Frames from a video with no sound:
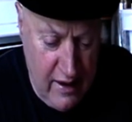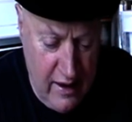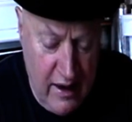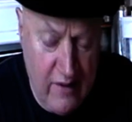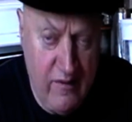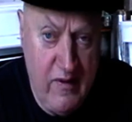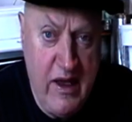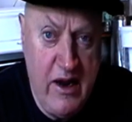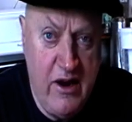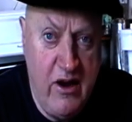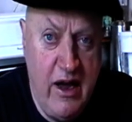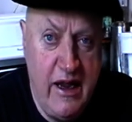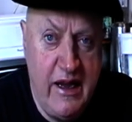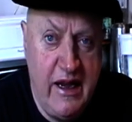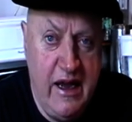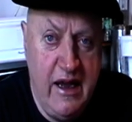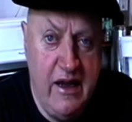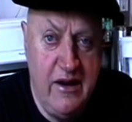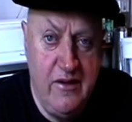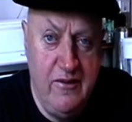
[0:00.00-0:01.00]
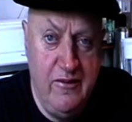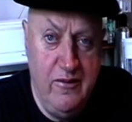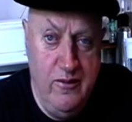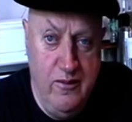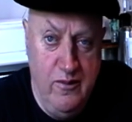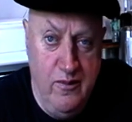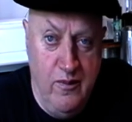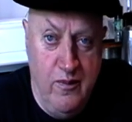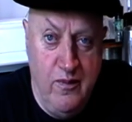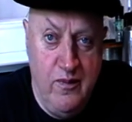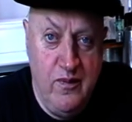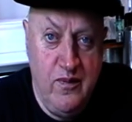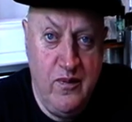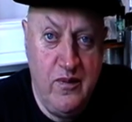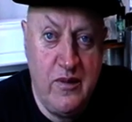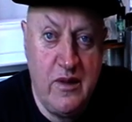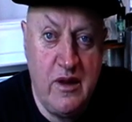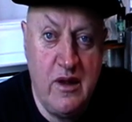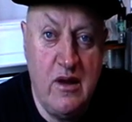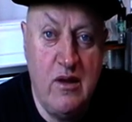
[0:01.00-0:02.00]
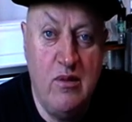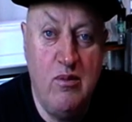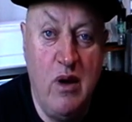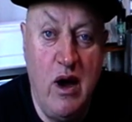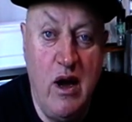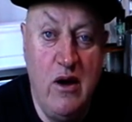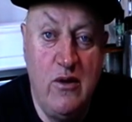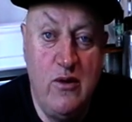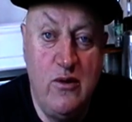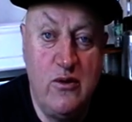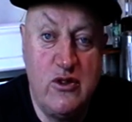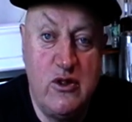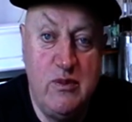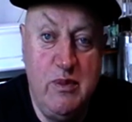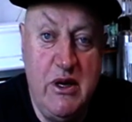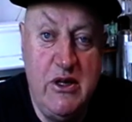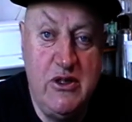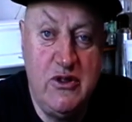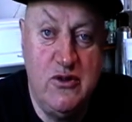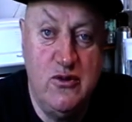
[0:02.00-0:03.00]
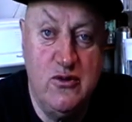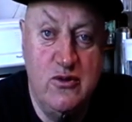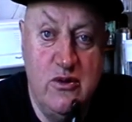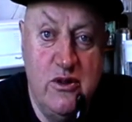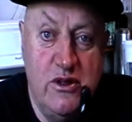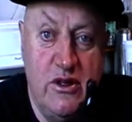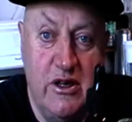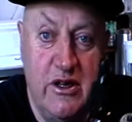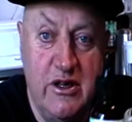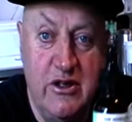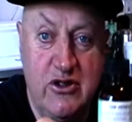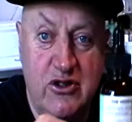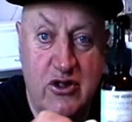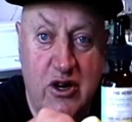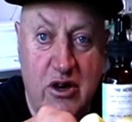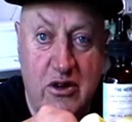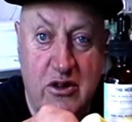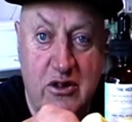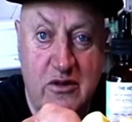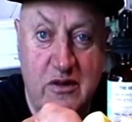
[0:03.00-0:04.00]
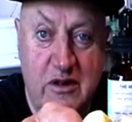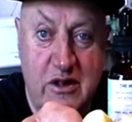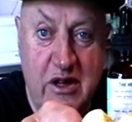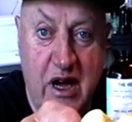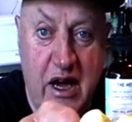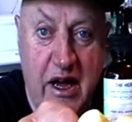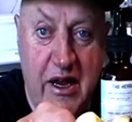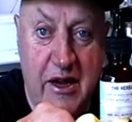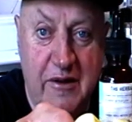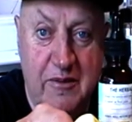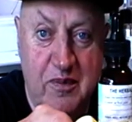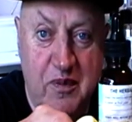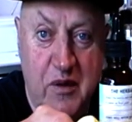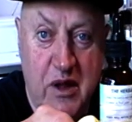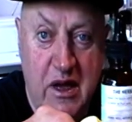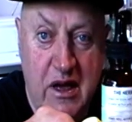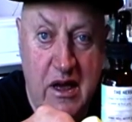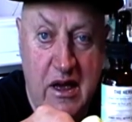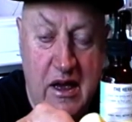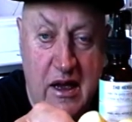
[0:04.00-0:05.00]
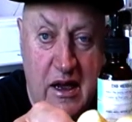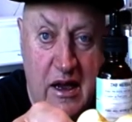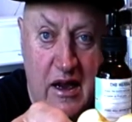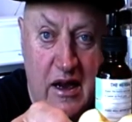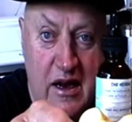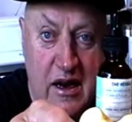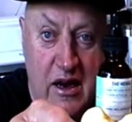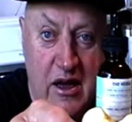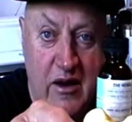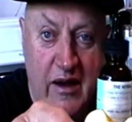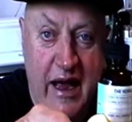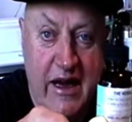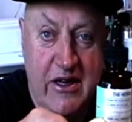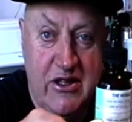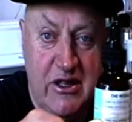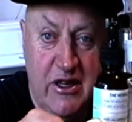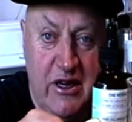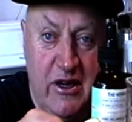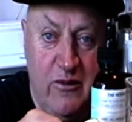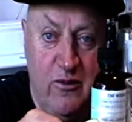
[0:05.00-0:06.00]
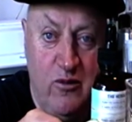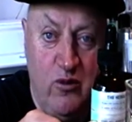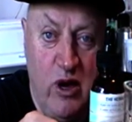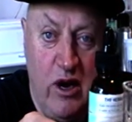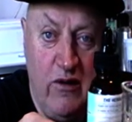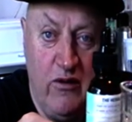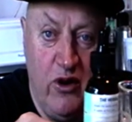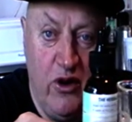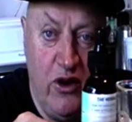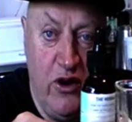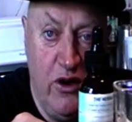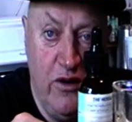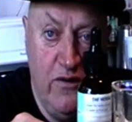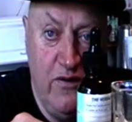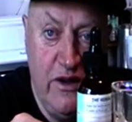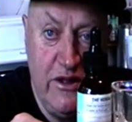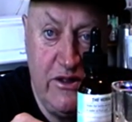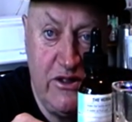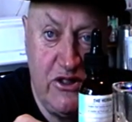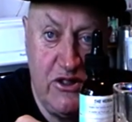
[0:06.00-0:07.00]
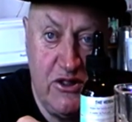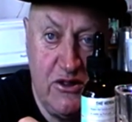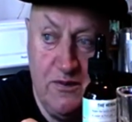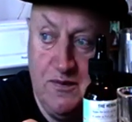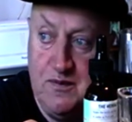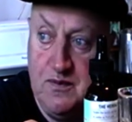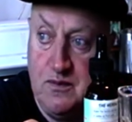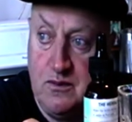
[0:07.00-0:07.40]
and then I get my little special intro to the day. Now actually what I've got on this